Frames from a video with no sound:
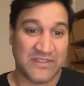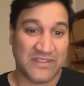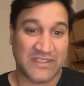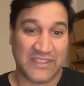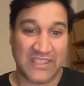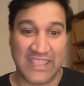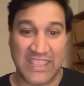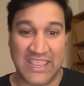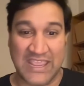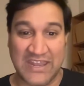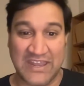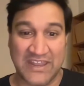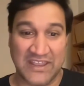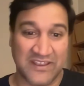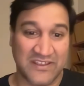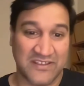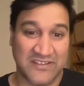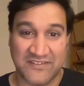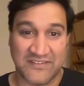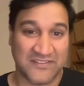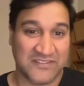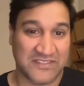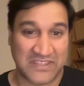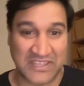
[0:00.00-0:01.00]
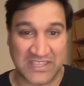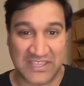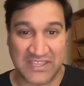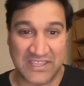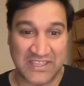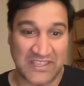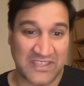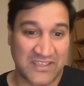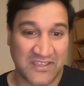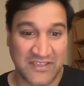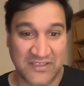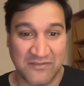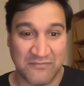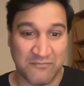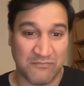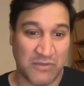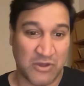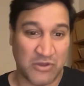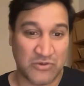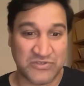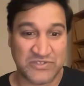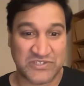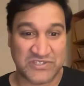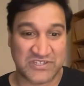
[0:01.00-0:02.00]
eating the
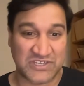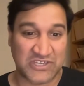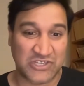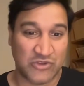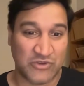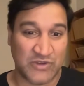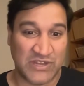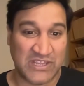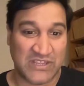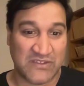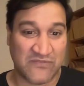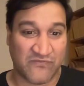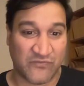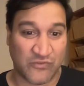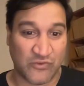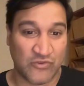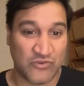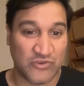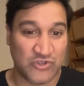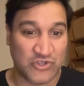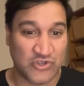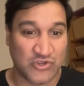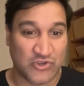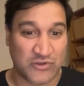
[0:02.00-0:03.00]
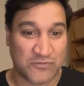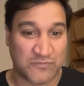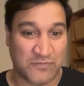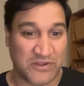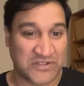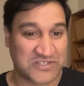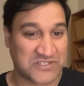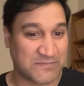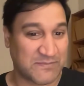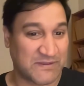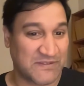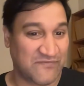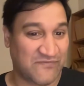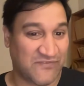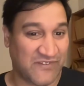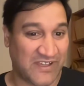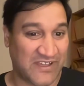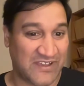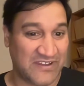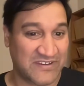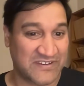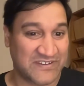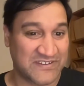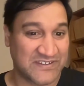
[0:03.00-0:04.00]
most unique food you could possibly
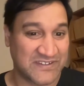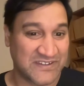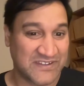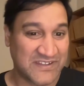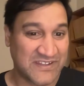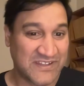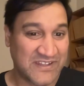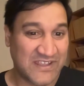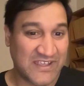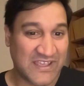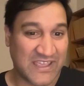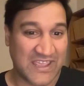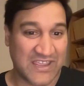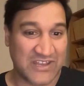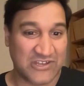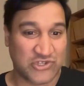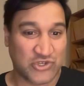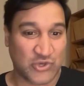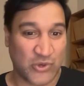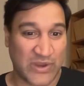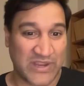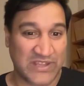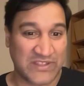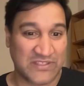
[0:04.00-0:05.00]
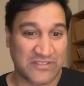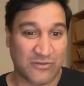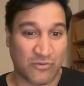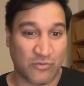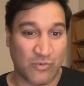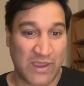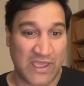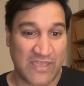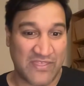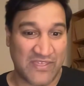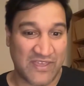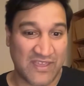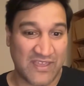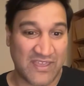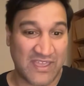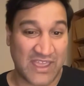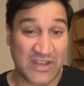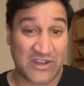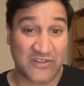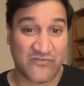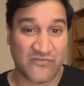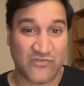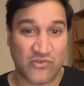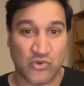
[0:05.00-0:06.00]
find, enjoying the weather,
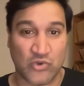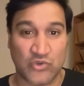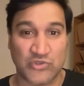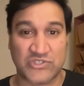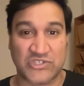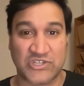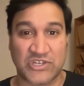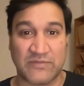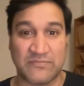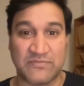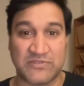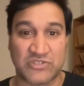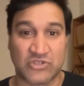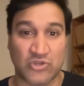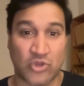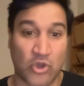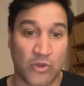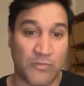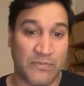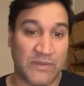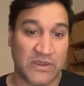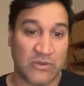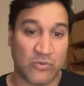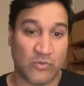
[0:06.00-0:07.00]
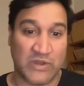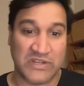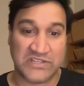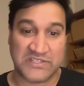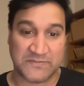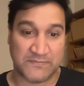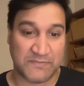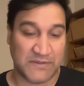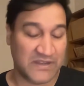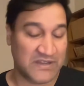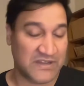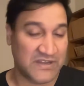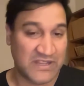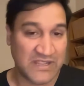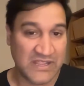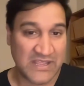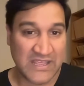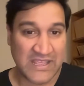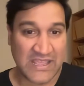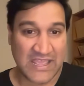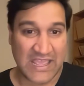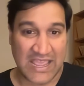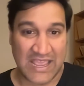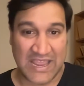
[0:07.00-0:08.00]
and of course, absorbing what's been
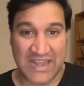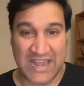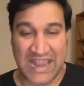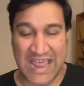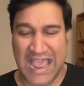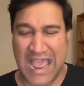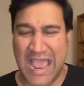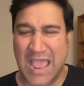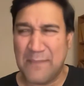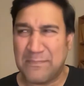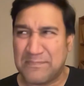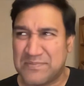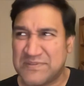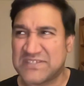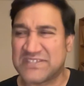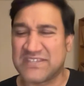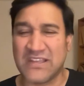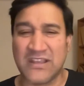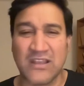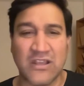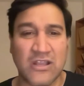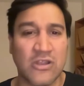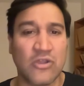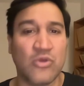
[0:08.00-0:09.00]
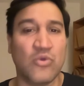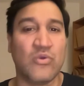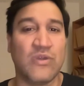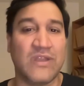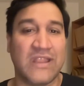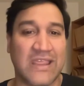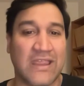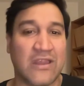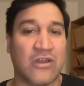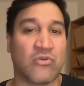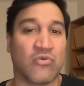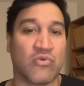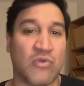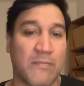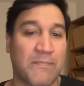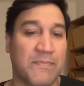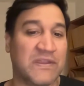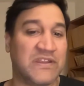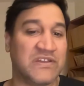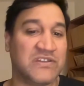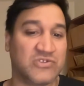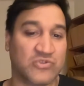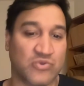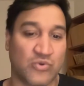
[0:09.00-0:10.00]
an absolutely
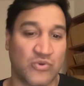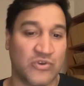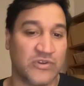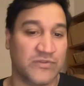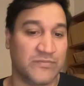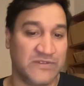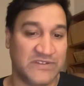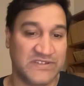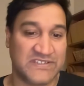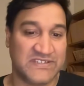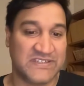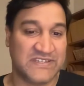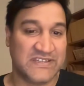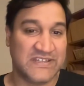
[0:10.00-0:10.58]
gripping tournament.